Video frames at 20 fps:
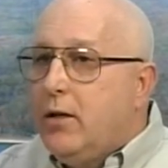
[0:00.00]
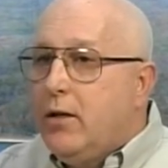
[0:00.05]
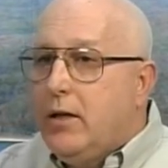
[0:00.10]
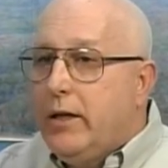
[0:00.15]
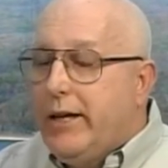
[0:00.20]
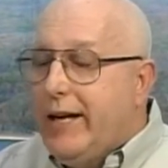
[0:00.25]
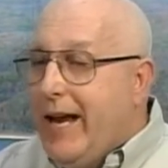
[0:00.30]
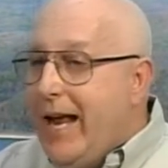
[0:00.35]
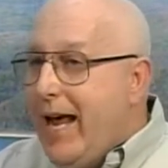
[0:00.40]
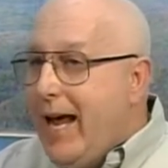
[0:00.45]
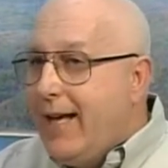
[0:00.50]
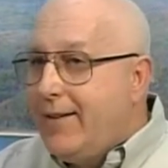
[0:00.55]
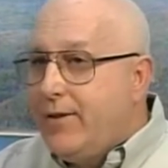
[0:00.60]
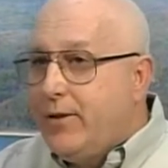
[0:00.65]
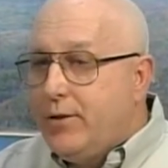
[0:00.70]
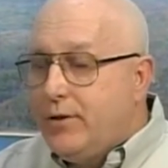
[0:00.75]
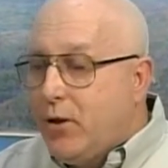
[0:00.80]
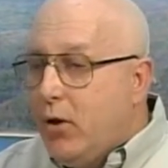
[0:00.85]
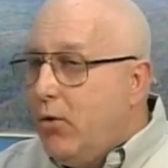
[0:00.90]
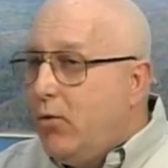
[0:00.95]
It has
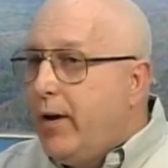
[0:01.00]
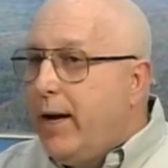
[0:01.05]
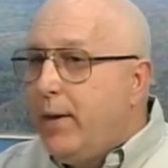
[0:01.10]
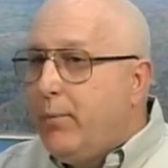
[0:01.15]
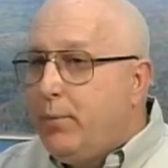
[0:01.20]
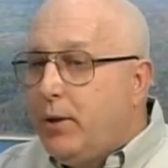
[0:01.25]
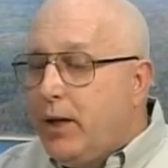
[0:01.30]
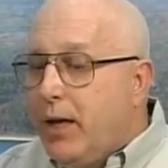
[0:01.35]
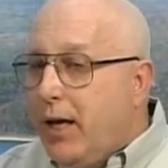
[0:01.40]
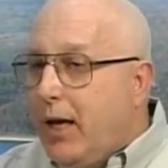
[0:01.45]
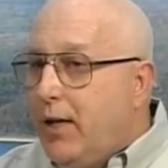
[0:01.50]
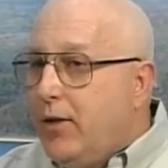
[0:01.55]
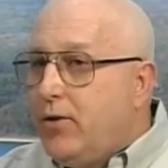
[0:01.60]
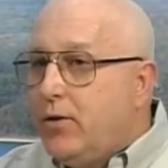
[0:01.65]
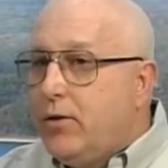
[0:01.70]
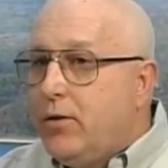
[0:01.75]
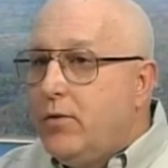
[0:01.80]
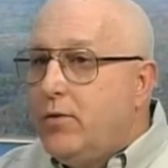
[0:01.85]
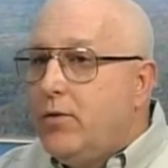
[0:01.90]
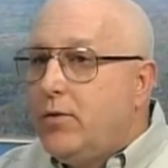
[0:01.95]
its own
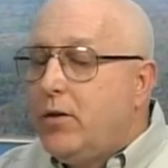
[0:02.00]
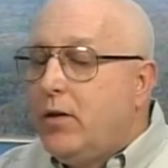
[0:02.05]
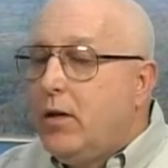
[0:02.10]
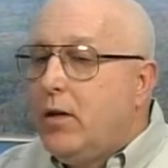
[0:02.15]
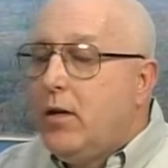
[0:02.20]
applications.